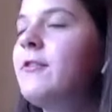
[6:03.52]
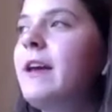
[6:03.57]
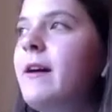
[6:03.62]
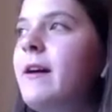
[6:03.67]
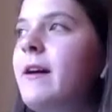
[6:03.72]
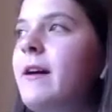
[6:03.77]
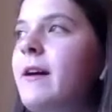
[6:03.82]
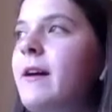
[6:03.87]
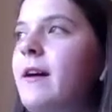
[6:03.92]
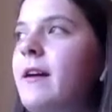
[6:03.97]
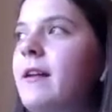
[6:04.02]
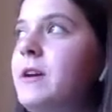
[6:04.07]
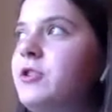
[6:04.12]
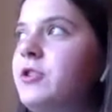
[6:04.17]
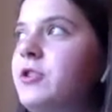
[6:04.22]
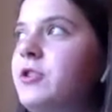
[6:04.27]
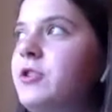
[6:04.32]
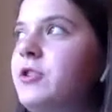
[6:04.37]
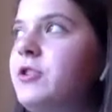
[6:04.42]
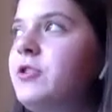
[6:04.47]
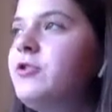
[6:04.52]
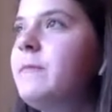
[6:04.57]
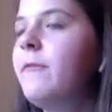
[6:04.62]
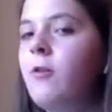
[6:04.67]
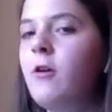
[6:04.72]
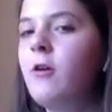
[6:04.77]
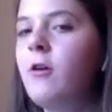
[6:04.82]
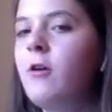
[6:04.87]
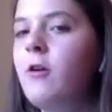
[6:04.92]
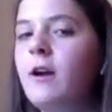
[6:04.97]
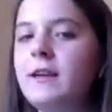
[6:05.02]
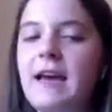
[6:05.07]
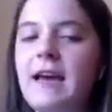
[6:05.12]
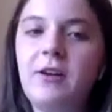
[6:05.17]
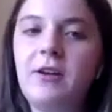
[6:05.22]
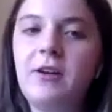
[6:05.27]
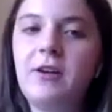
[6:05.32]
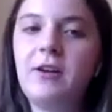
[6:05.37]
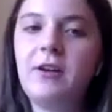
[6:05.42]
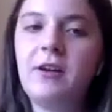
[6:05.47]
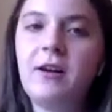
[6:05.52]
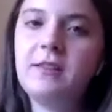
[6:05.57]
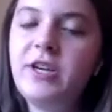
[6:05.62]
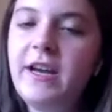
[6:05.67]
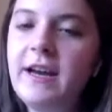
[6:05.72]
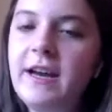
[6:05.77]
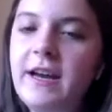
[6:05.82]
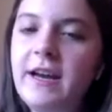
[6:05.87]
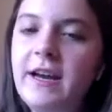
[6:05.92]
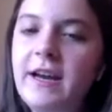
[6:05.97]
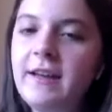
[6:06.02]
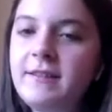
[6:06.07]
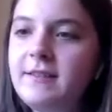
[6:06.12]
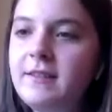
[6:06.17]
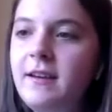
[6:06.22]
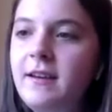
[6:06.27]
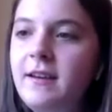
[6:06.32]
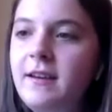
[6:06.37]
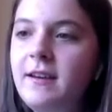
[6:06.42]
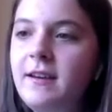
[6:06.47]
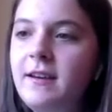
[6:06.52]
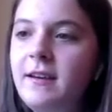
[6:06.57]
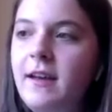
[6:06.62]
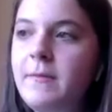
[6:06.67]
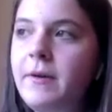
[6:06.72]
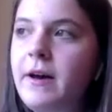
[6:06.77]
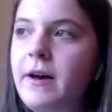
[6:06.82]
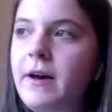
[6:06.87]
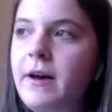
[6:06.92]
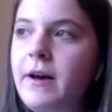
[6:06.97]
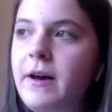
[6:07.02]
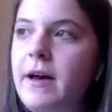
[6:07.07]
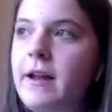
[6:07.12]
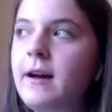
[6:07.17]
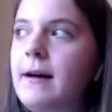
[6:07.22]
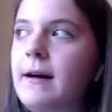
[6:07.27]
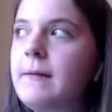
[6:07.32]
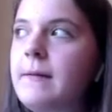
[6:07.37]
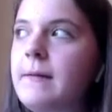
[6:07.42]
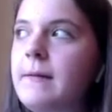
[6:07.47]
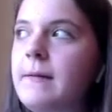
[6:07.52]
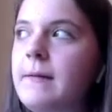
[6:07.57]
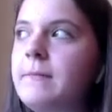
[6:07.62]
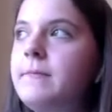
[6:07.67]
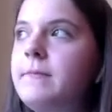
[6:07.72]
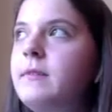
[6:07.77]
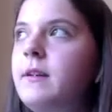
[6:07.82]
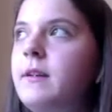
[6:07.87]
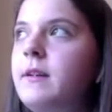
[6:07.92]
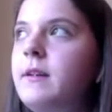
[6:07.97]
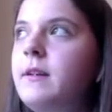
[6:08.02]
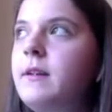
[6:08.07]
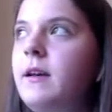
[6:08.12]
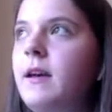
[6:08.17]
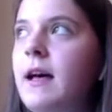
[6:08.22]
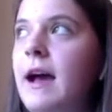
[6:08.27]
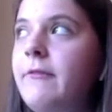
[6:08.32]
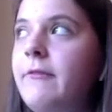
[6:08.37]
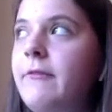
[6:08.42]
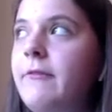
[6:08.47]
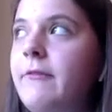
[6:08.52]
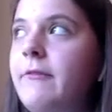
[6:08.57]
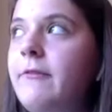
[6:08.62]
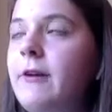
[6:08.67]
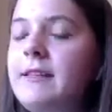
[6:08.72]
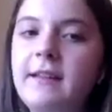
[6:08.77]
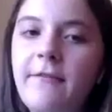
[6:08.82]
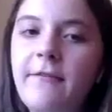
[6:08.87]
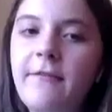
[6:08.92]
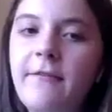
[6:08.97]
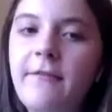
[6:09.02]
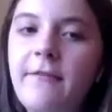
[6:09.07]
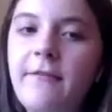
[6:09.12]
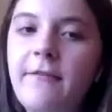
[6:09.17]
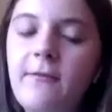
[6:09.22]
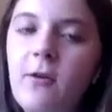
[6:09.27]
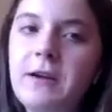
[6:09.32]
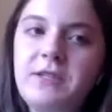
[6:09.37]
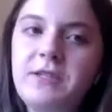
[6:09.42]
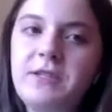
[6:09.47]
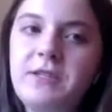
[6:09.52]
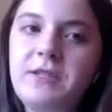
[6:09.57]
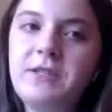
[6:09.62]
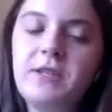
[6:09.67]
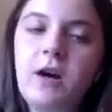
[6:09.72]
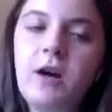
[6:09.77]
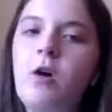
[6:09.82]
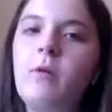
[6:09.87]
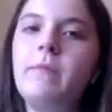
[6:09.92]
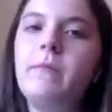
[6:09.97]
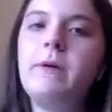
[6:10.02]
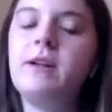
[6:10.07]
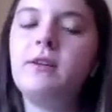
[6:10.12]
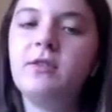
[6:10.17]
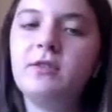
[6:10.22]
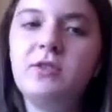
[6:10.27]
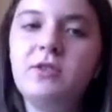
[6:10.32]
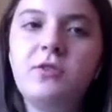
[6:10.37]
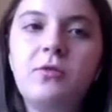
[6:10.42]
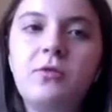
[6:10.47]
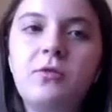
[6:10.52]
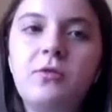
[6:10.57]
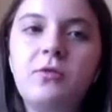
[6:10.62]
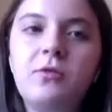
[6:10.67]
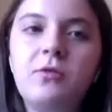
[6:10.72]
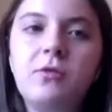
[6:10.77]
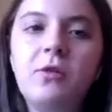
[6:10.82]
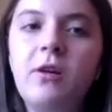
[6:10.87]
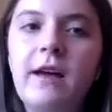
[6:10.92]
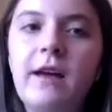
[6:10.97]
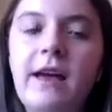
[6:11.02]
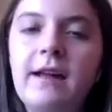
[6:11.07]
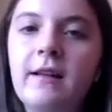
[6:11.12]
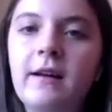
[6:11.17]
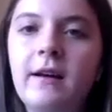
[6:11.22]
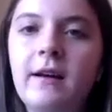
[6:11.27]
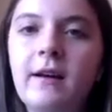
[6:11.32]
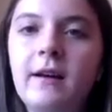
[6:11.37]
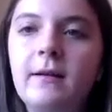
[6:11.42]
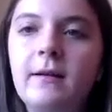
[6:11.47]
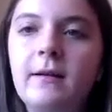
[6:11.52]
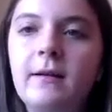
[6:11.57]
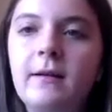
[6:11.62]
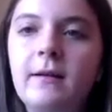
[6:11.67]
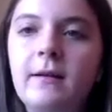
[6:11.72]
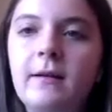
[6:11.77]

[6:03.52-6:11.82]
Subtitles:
really been on a mission trip before because I haven't gotten the chance. But I went to like Forest Home in middle school, and